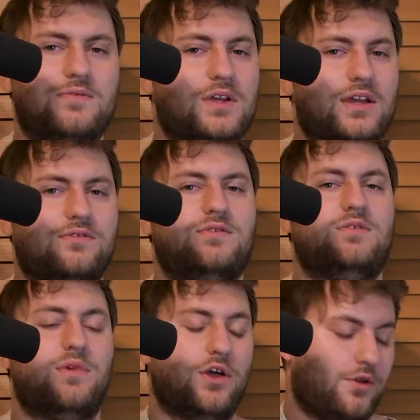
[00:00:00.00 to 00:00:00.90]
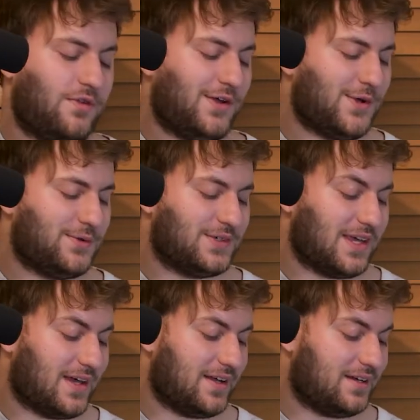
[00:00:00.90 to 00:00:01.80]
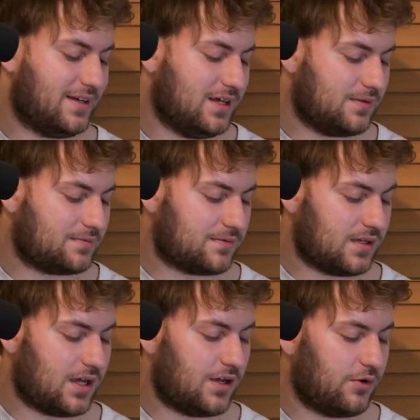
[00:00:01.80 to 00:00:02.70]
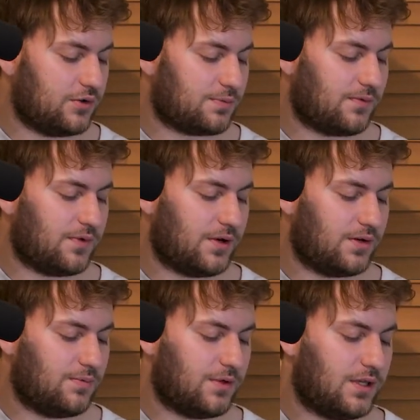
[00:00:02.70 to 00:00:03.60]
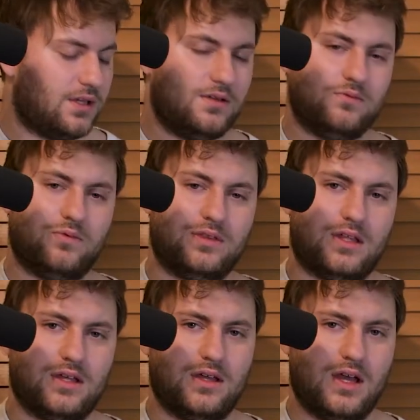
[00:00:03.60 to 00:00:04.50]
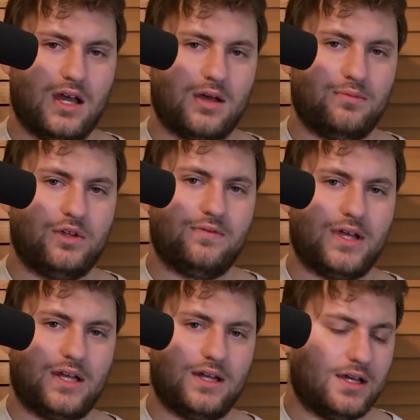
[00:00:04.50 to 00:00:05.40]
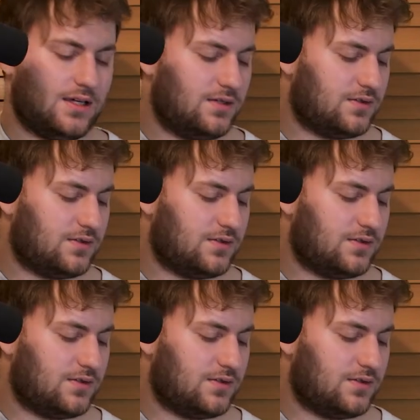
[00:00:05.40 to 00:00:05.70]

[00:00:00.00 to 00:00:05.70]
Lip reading: if you guys have seen my other videos again, I always prefer to play it with the, I believe I had 9.